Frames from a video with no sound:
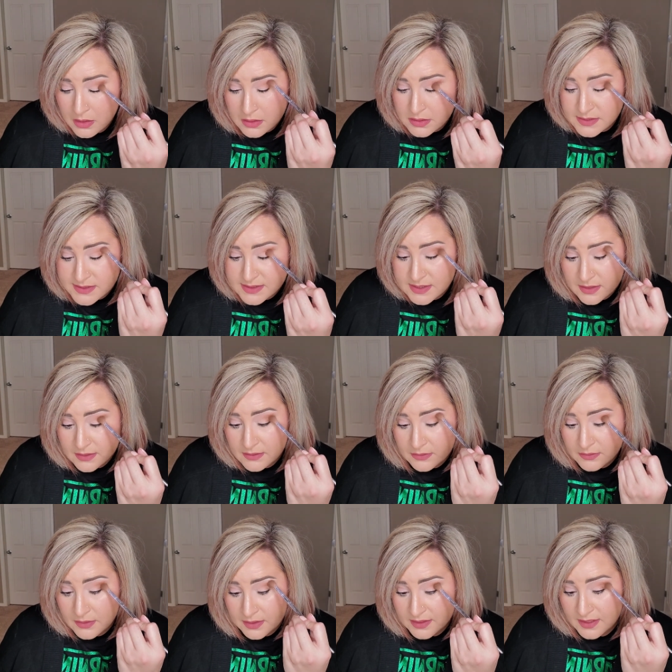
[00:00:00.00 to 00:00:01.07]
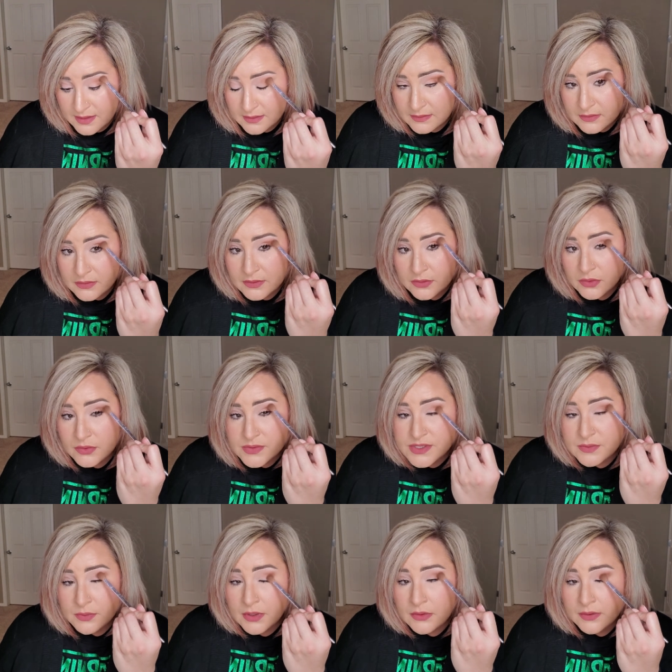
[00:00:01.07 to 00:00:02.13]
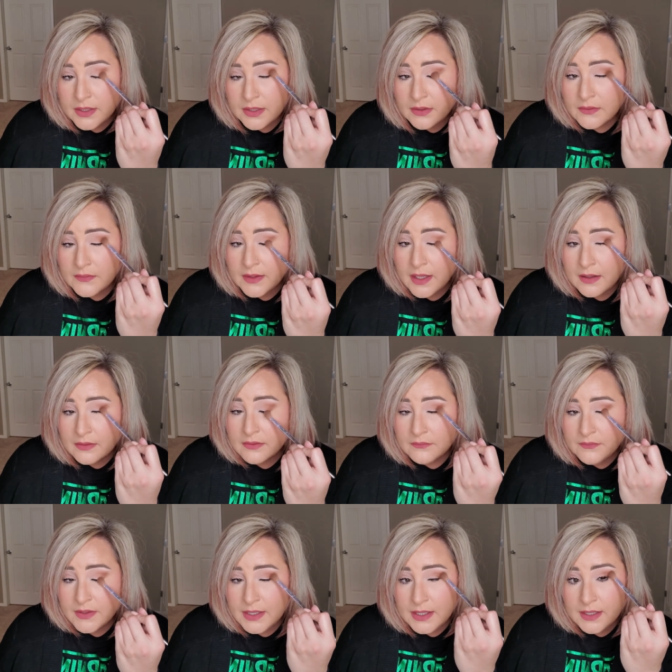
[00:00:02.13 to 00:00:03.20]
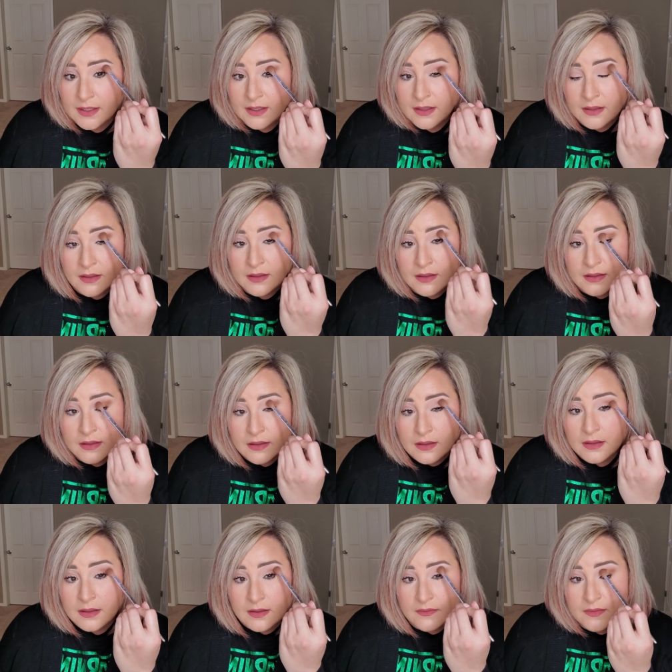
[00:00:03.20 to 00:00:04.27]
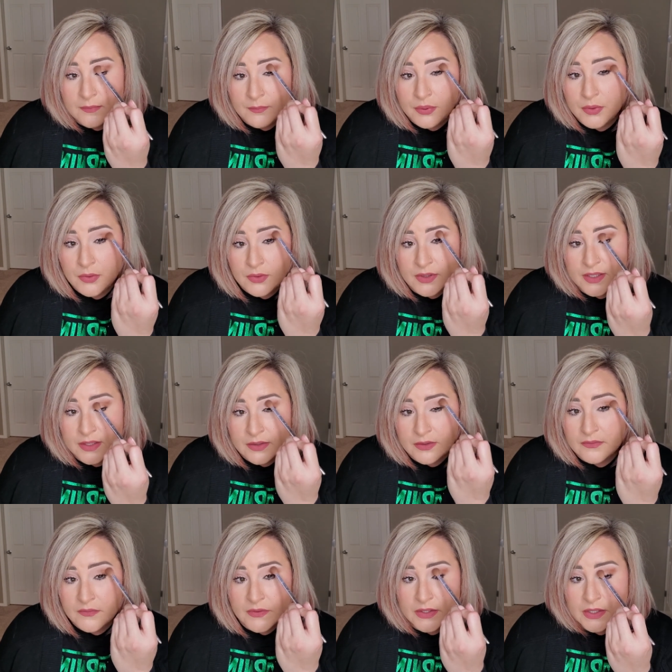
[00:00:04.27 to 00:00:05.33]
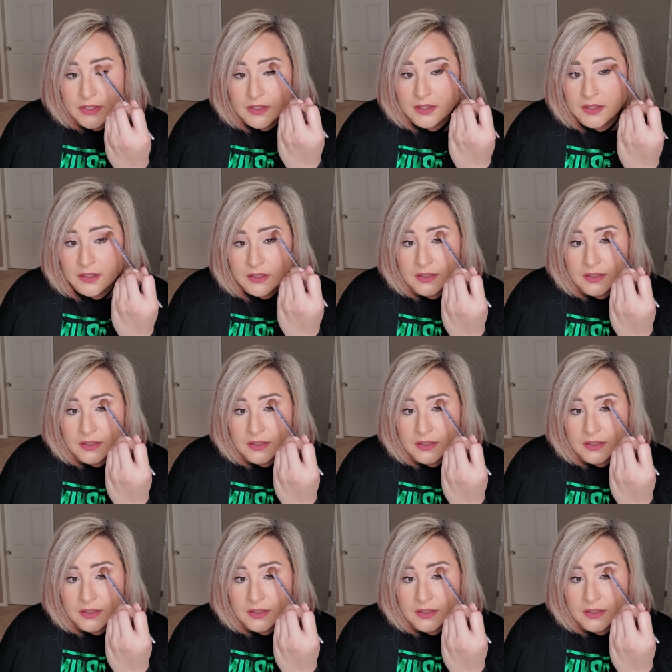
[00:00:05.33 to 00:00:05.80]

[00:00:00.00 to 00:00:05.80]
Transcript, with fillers: So I get a good little swirl here in the outer V and then pull it over